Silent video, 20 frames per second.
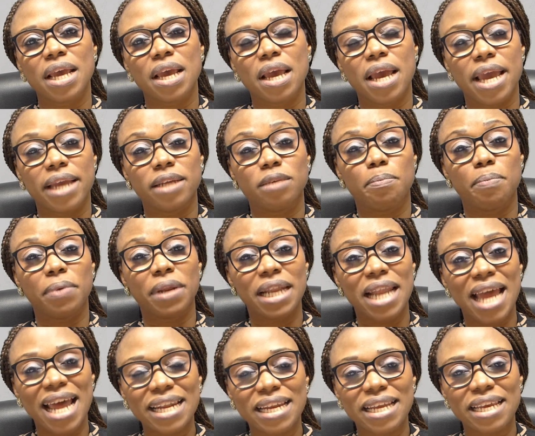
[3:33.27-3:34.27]
and
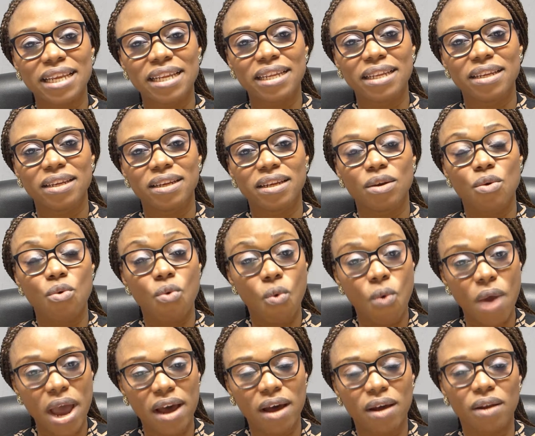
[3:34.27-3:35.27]
planning
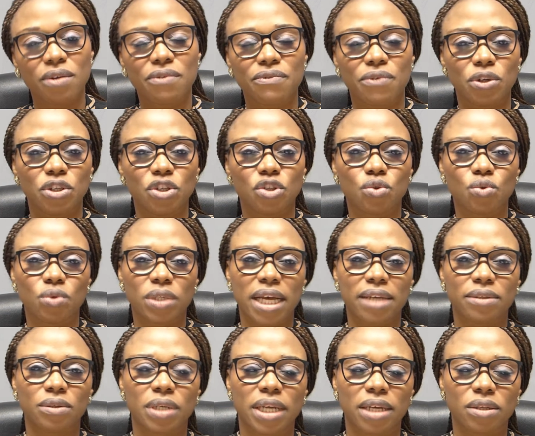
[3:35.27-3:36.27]
well for the
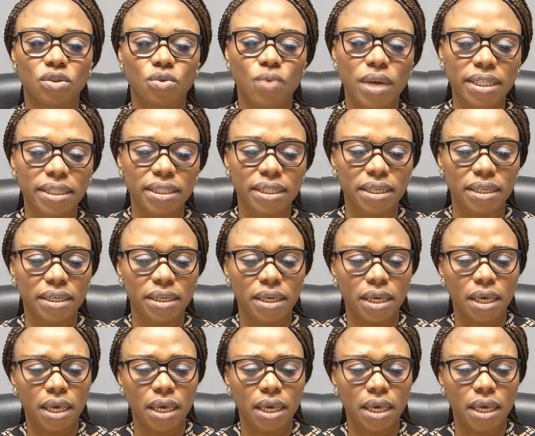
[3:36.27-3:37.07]
2020.